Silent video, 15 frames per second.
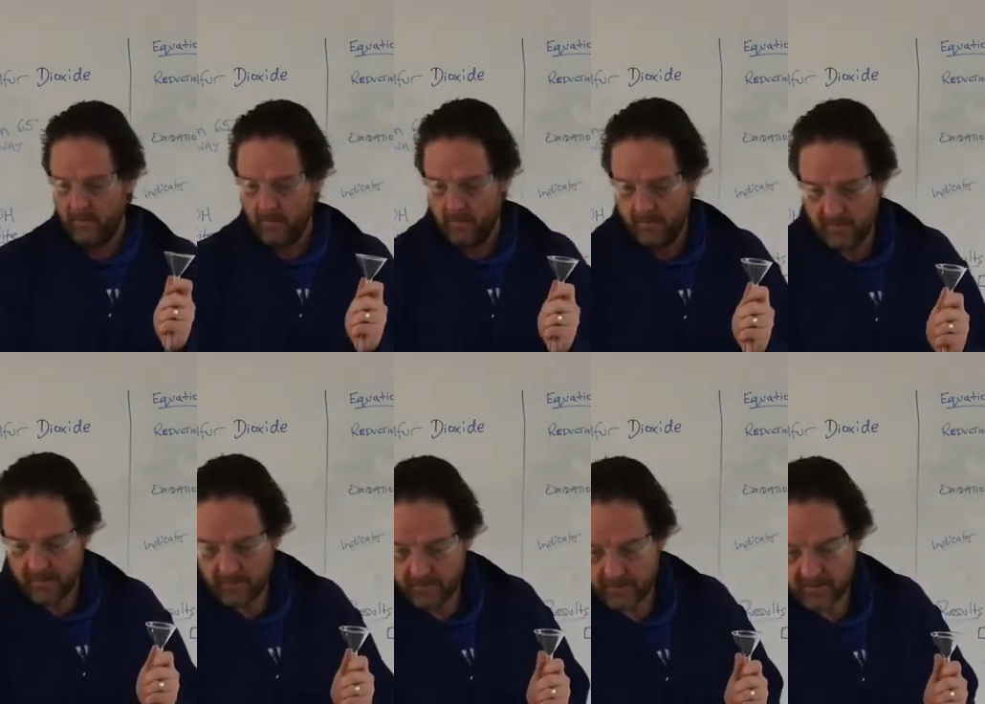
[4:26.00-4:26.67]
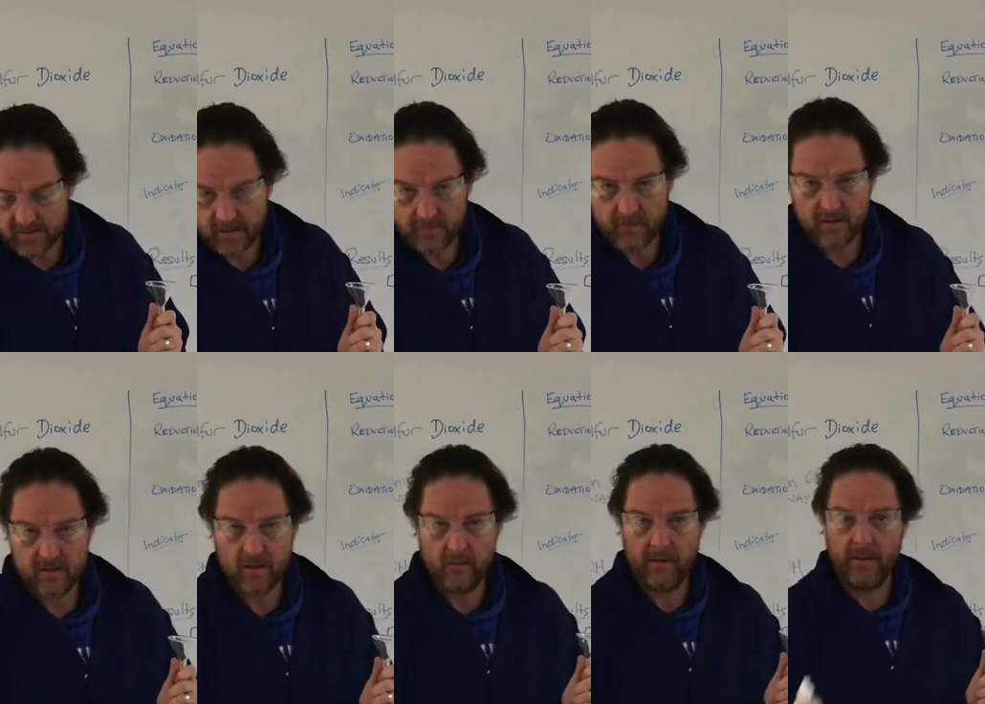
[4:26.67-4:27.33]
some of the stuff that's
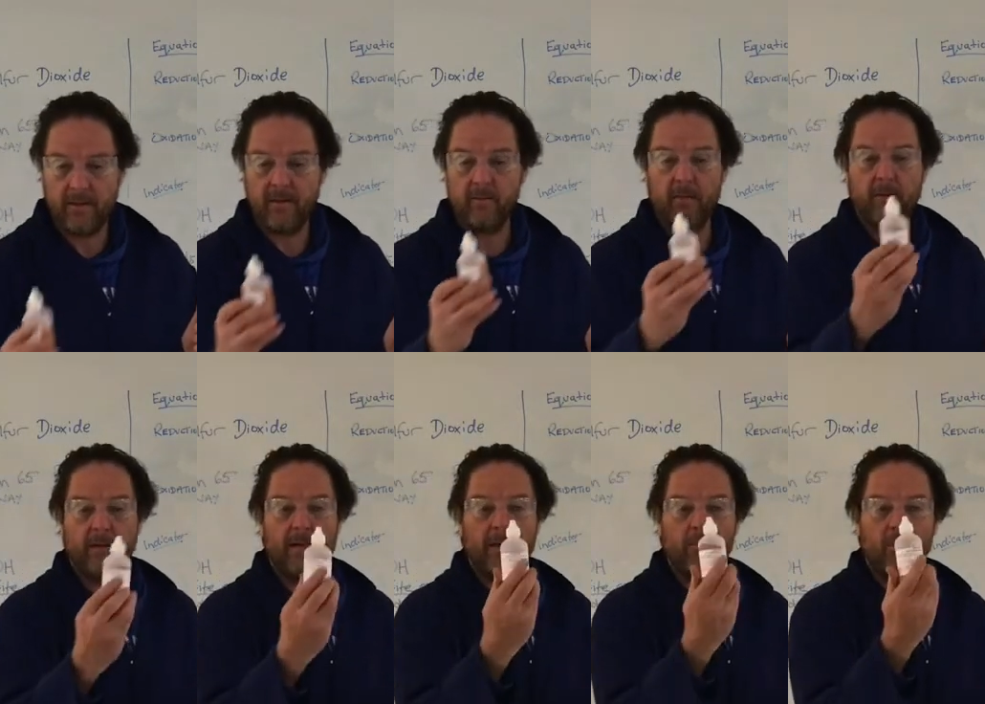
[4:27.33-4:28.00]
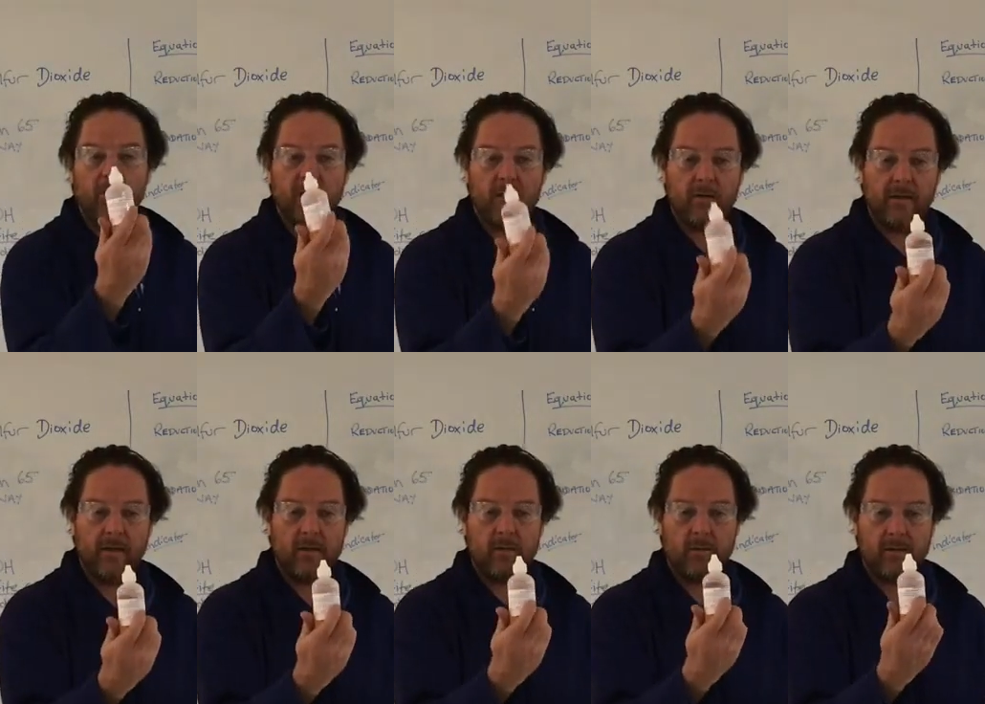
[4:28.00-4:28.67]
going into it. And what's going
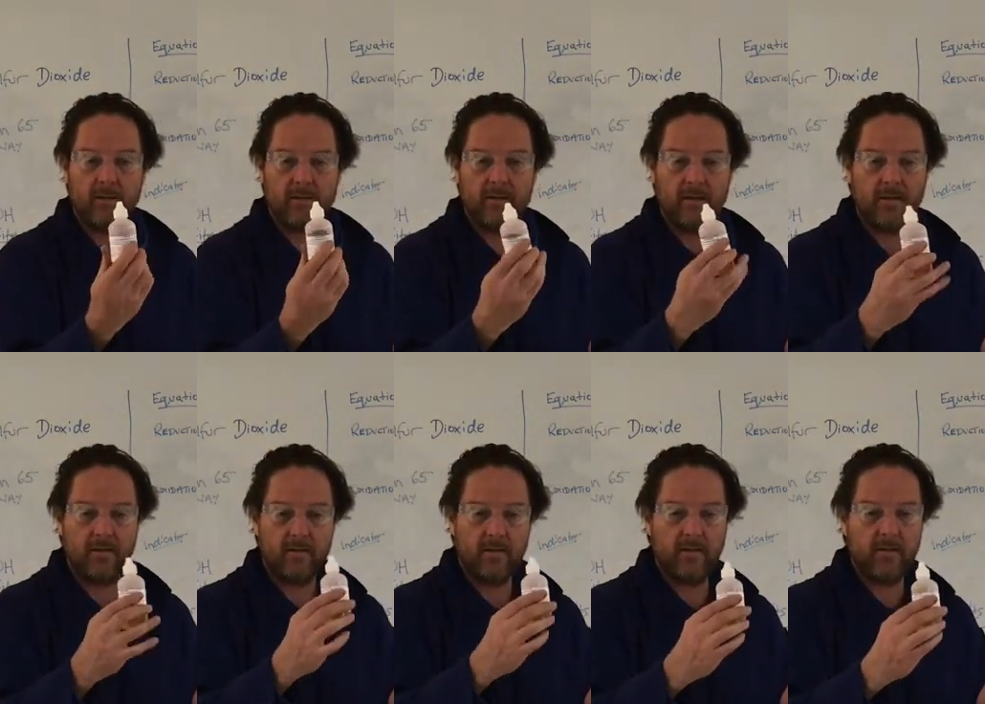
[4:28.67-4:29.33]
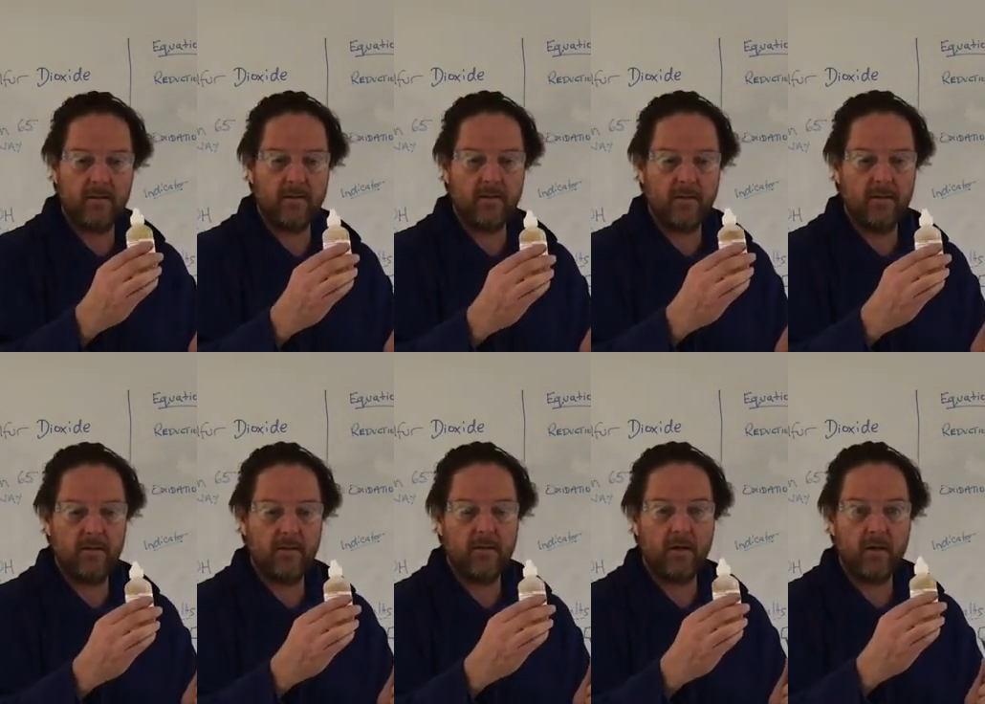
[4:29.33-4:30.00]
into it is this. This is a
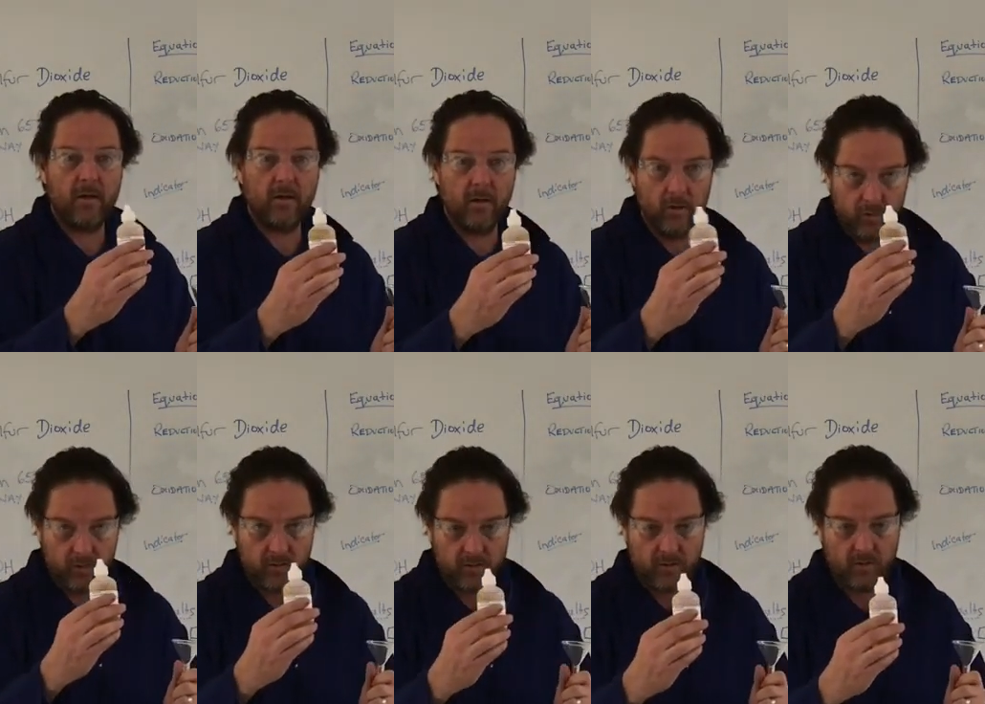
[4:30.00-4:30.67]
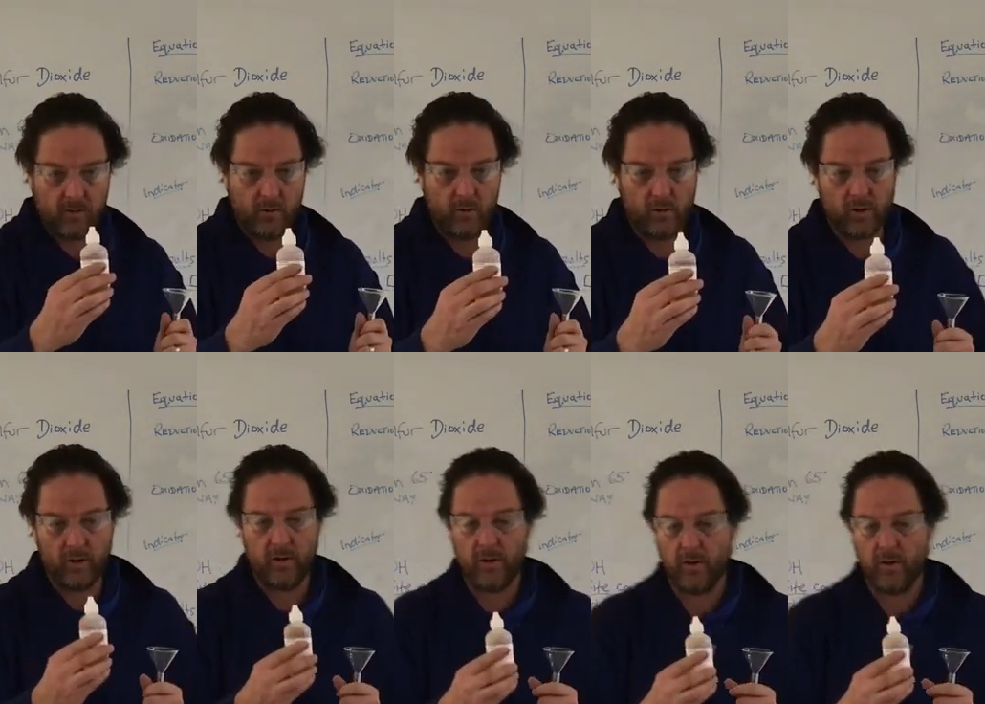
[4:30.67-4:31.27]
dilute solution